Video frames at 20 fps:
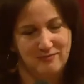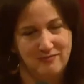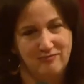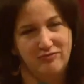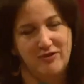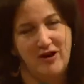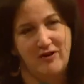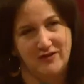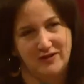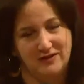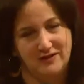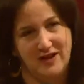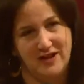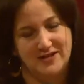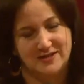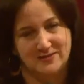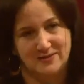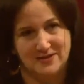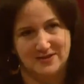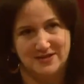probably the
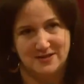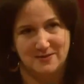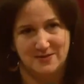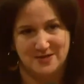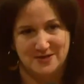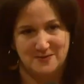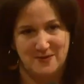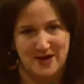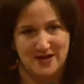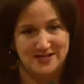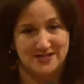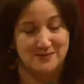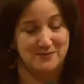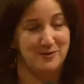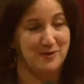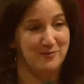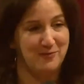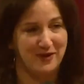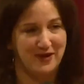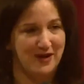last one's the most
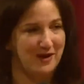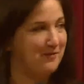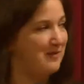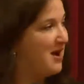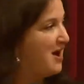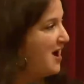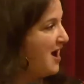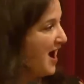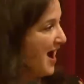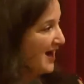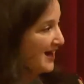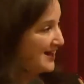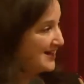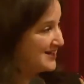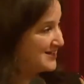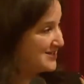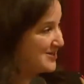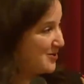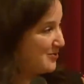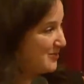possible, but I
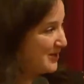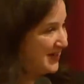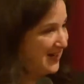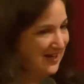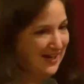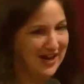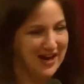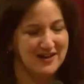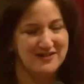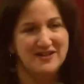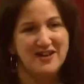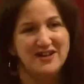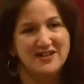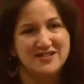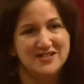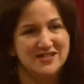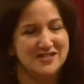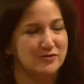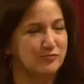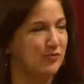get so many, not
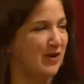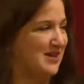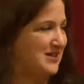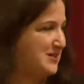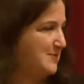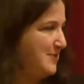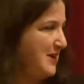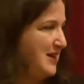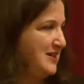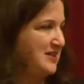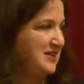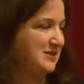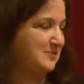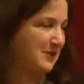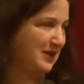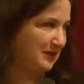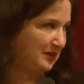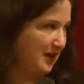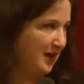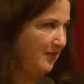just recipe ideas,
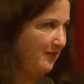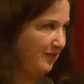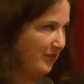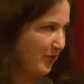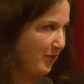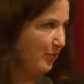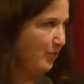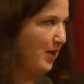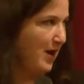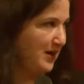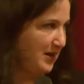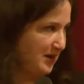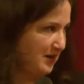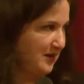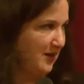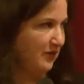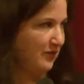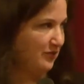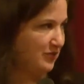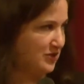but I love the writing
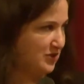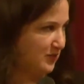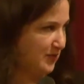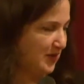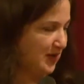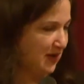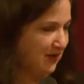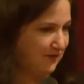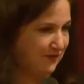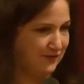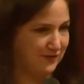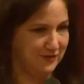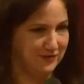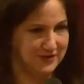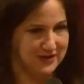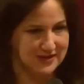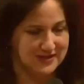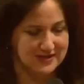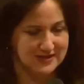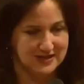that they're doing on food
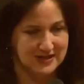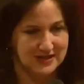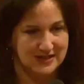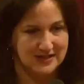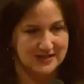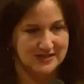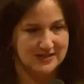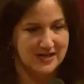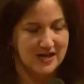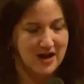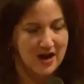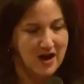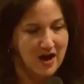these days.